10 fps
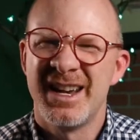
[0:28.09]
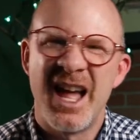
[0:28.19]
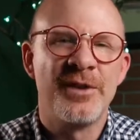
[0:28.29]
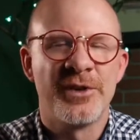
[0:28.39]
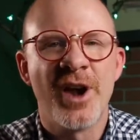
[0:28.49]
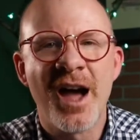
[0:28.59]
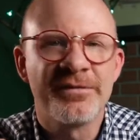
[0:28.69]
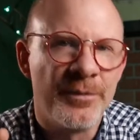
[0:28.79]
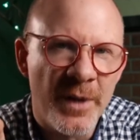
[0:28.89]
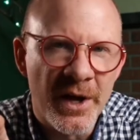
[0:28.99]
Now, if you're
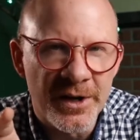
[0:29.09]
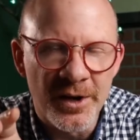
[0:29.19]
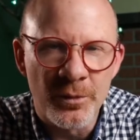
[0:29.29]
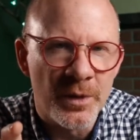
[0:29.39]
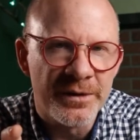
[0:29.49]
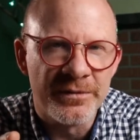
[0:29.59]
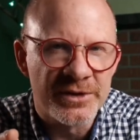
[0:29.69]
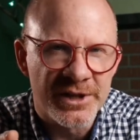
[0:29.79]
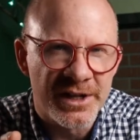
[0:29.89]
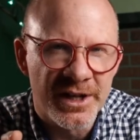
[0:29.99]
not familiar with
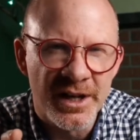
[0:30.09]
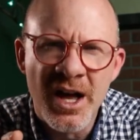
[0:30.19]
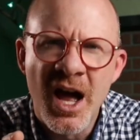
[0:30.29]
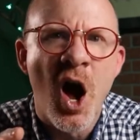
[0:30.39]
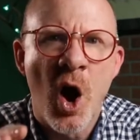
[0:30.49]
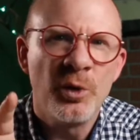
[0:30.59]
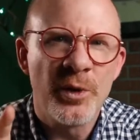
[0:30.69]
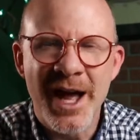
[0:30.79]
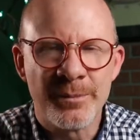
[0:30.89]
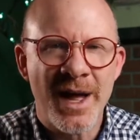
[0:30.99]
Virginia, Old
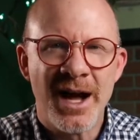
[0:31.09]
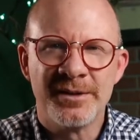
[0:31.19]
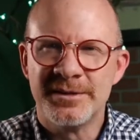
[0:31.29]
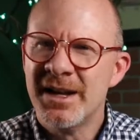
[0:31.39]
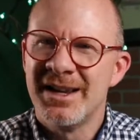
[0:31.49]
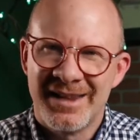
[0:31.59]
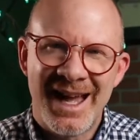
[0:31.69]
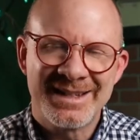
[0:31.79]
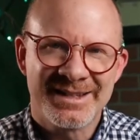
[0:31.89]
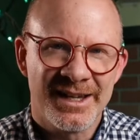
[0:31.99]
Rag Mountain,
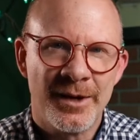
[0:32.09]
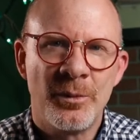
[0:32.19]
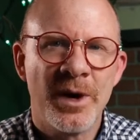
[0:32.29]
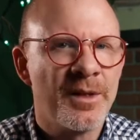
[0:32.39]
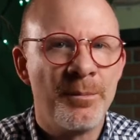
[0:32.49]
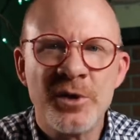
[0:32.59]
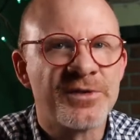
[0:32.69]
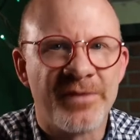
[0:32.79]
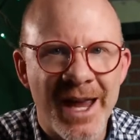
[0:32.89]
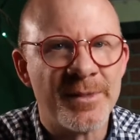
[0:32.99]
that's uh, one of the
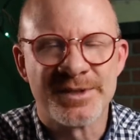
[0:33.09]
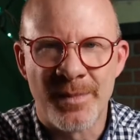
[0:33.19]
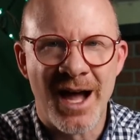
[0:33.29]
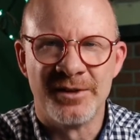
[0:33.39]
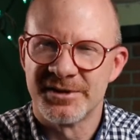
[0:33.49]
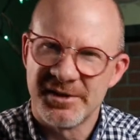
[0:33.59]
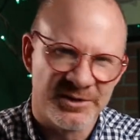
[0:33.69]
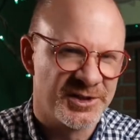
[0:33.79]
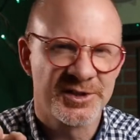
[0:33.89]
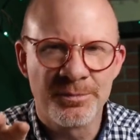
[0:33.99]
most famous mountains,
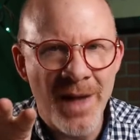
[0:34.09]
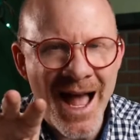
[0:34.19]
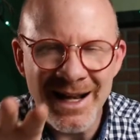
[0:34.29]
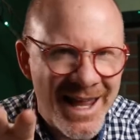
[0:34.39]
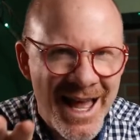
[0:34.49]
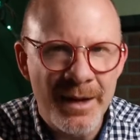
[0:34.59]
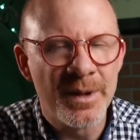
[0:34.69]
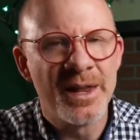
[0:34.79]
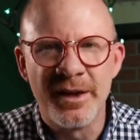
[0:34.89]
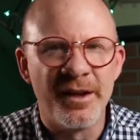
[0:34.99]
just smack dab
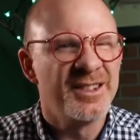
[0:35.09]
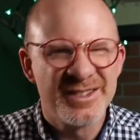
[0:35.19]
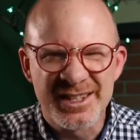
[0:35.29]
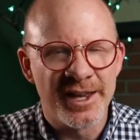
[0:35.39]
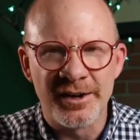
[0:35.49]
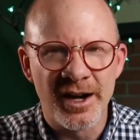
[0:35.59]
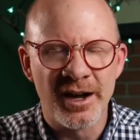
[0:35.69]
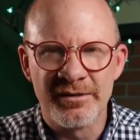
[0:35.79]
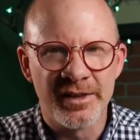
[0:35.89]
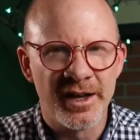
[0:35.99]
in the center
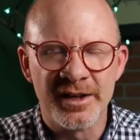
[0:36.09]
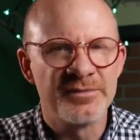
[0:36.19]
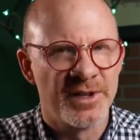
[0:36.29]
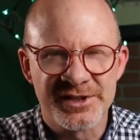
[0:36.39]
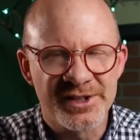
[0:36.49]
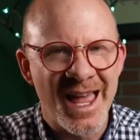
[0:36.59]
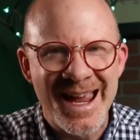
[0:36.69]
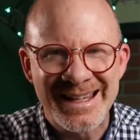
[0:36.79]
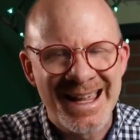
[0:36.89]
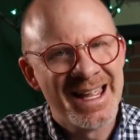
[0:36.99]
of the, the
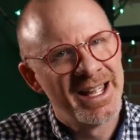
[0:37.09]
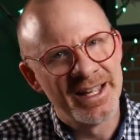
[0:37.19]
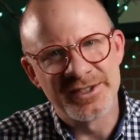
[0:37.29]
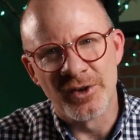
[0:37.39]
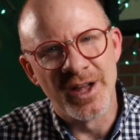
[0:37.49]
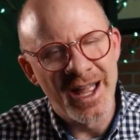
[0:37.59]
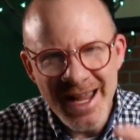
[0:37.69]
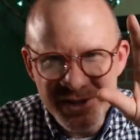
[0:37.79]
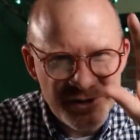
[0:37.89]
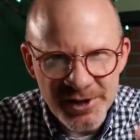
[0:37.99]
state. It's on the
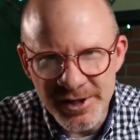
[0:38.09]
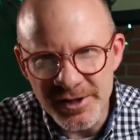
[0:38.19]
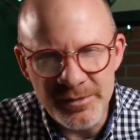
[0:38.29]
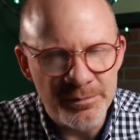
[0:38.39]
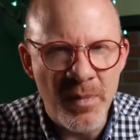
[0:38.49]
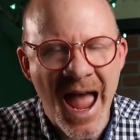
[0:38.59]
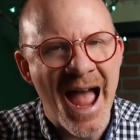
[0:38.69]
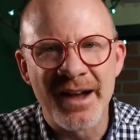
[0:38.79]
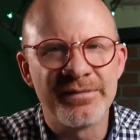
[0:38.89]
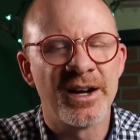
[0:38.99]
eastern
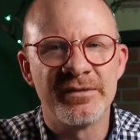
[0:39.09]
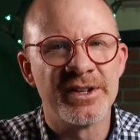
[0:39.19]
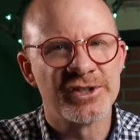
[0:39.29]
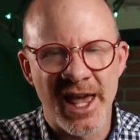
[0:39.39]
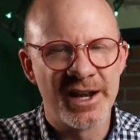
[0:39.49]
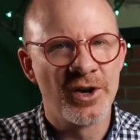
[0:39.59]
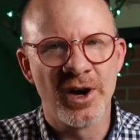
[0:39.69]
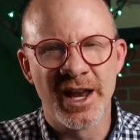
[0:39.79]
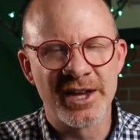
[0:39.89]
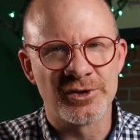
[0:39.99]
half of the
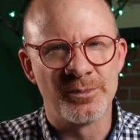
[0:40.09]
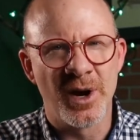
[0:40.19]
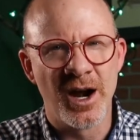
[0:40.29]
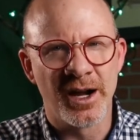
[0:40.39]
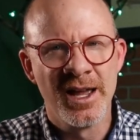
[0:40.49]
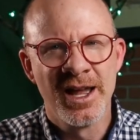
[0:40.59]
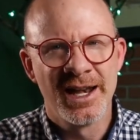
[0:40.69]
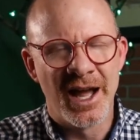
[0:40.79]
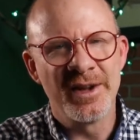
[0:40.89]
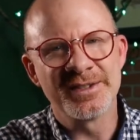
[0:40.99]
Shenandoah National Park.
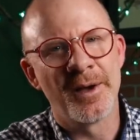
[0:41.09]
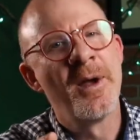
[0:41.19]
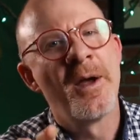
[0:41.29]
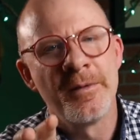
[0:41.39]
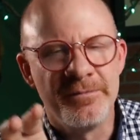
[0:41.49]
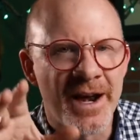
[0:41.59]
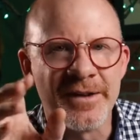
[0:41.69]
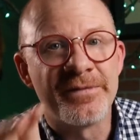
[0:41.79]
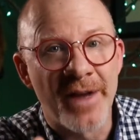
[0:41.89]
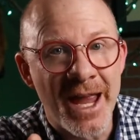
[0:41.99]
Now, it's a
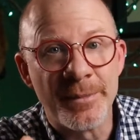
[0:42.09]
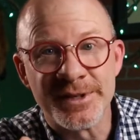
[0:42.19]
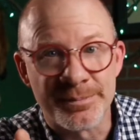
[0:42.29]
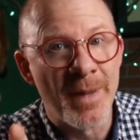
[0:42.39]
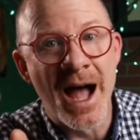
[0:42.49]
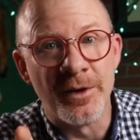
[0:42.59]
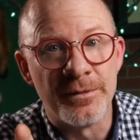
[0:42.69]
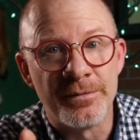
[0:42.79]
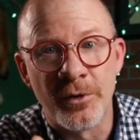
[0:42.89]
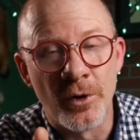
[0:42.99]
very famous
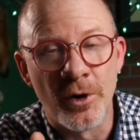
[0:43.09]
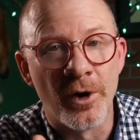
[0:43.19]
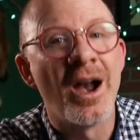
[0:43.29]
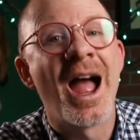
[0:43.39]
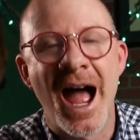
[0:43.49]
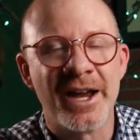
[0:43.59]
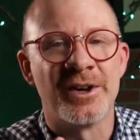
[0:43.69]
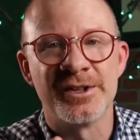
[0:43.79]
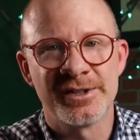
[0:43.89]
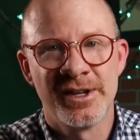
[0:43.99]
mountain for
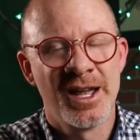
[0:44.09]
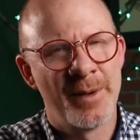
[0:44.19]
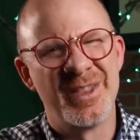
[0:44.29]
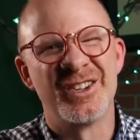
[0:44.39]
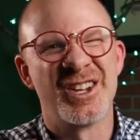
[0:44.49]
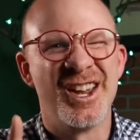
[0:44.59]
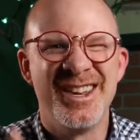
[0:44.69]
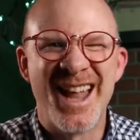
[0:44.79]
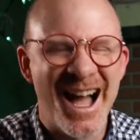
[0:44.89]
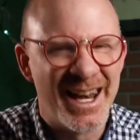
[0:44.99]
hikers. I mean, there's a
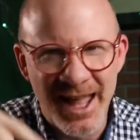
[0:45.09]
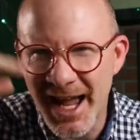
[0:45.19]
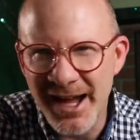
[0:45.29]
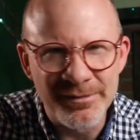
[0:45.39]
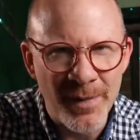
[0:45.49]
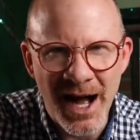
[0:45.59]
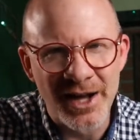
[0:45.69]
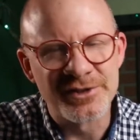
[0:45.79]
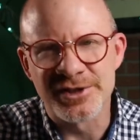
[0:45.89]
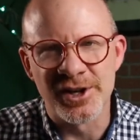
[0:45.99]
nine and a half
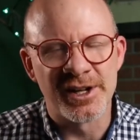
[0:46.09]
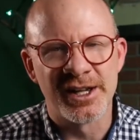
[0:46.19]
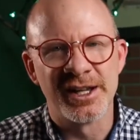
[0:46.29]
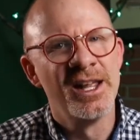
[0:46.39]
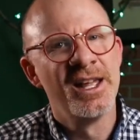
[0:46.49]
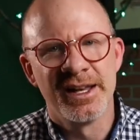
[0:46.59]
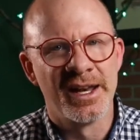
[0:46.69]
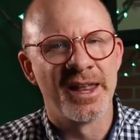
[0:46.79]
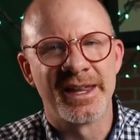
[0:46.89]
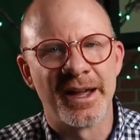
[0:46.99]
mile circuit, and
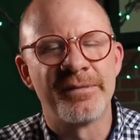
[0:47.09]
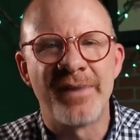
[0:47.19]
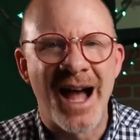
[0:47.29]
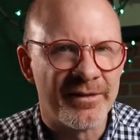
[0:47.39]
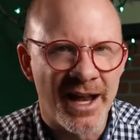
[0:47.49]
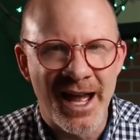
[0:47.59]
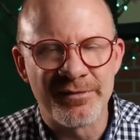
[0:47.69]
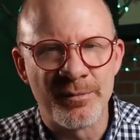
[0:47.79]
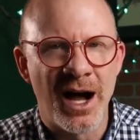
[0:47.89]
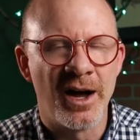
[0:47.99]
then I think a five and a
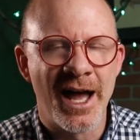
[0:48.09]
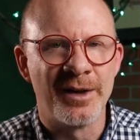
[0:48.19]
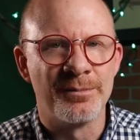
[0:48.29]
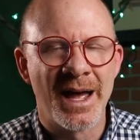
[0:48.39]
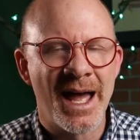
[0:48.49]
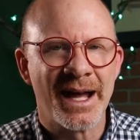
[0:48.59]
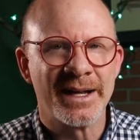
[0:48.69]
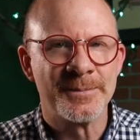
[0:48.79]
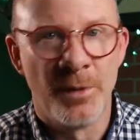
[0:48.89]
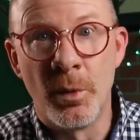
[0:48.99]
half mile out and
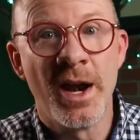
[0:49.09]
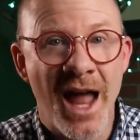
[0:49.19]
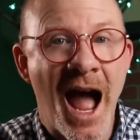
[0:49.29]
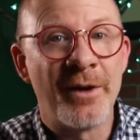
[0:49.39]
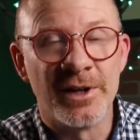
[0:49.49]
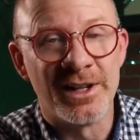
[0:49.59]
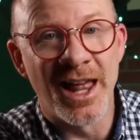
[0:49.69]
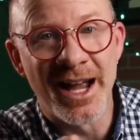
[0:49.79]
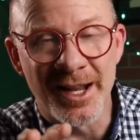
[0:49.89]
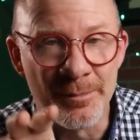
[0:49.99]
back. But what I really
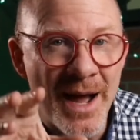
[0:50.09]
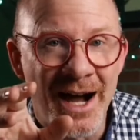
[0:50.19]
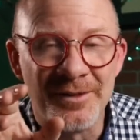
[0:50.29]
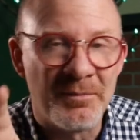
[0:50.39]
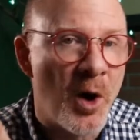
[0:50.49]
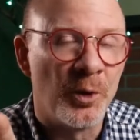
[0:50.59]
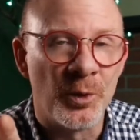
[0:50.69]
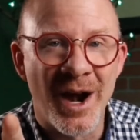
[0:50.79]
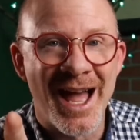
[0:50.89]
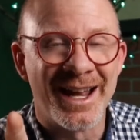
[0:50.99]
like about Old
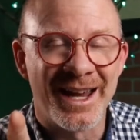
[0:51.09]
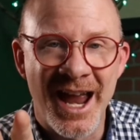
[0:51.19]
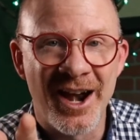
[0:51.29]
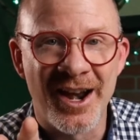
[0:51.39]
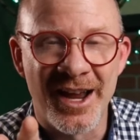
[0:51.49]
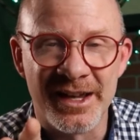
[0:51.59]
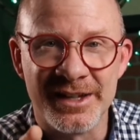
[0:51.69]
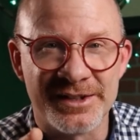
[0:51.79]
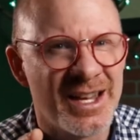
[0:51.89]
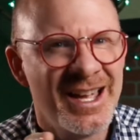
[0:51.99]
Rag area
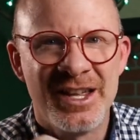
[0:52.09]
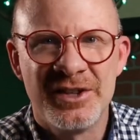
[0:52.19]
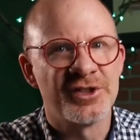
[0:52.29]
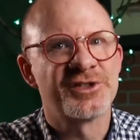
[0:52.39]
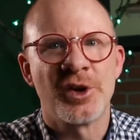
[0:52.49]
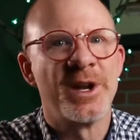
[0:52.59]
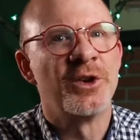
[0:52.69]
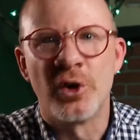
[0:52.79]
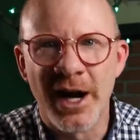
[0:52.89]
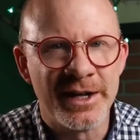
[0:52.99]
is just so many
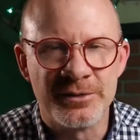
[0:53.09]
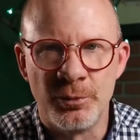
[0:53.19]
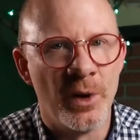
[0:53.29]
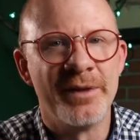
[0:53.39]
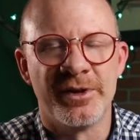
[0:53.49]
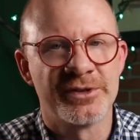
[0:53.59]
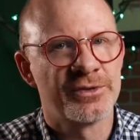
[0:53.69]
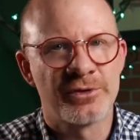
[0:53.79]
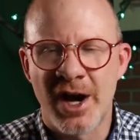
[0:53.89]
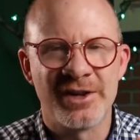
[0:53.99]
great rivers,
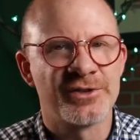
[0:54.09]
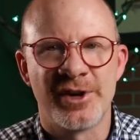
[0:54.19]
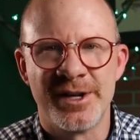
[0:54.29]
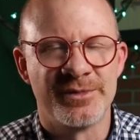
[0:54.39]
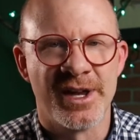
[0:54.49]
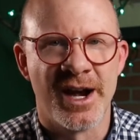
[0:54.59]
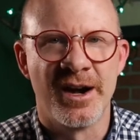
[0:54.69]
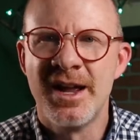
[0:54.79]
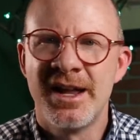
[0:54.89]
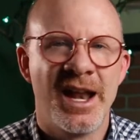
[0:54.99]
trout streams
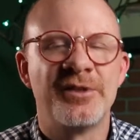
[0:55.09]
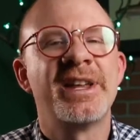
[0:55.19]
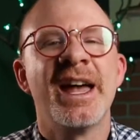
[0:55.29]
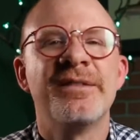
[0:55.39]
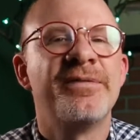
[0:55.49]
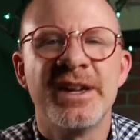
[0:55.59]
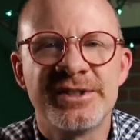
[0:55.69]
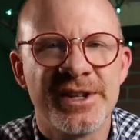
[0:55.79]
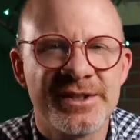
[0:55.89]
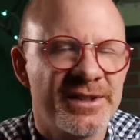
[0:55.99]
there. Now, Ted
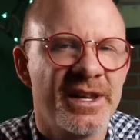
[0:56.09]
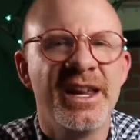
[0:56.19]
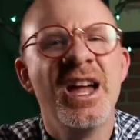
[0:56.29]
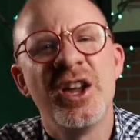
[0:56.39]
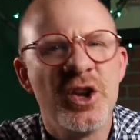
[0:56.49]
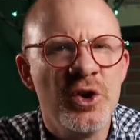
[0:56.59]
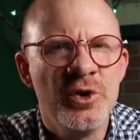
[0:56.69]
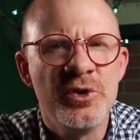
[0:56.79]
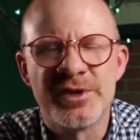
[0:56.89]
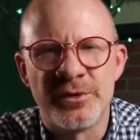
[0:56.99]
fishes the
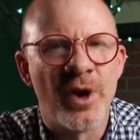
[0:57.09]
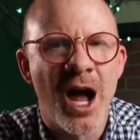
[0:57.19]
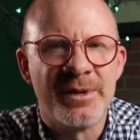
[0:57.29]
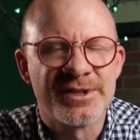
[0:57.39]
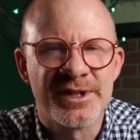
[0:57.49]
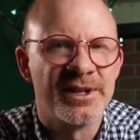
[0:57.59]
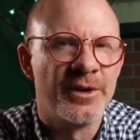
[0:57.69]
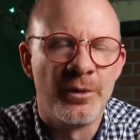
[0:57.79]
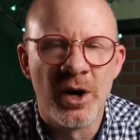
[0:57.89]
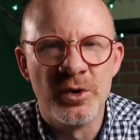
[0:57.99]
Hughes and Robinson
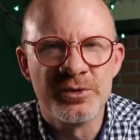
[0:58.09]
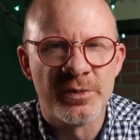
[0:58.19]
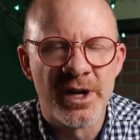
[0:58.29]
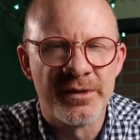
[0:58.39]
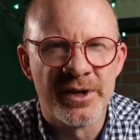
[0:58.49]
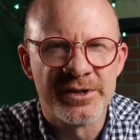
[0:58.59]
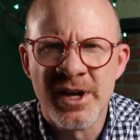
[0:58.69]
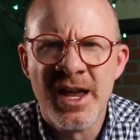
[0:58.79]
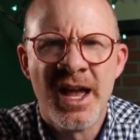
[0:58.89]
and Rose rivers.